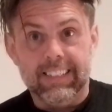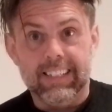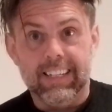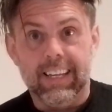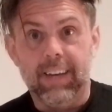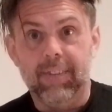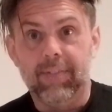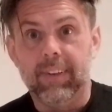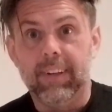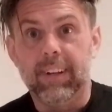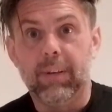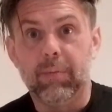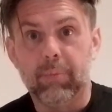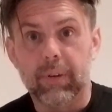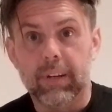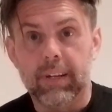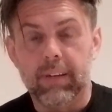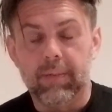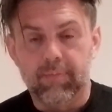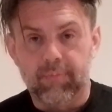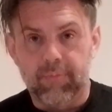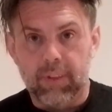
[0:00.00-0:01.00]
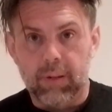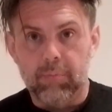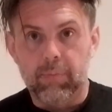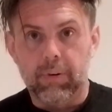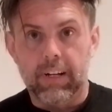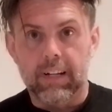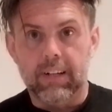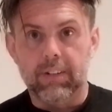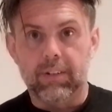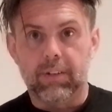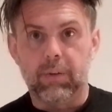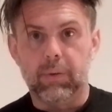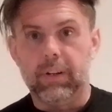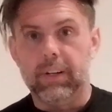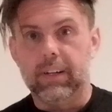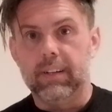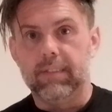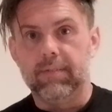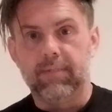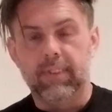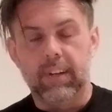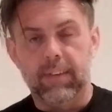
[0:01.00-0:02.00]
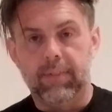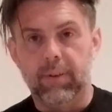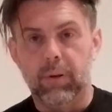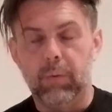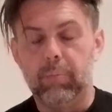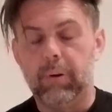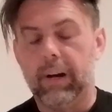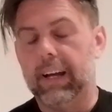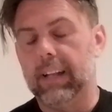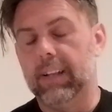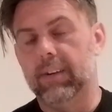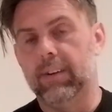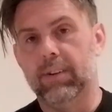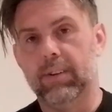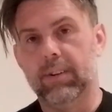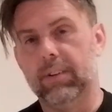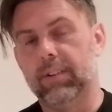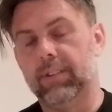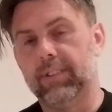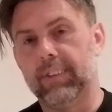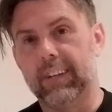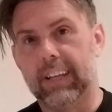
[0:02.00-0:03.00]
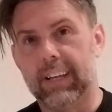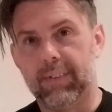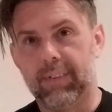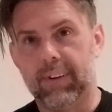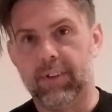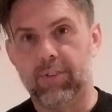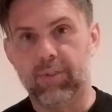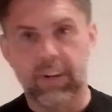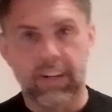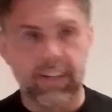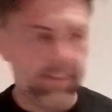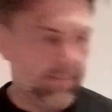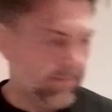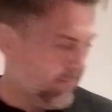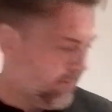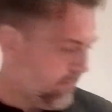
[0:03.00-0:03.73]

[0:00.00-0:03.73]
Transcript: if needs be, but I'll do a few pilot holes and give it a try.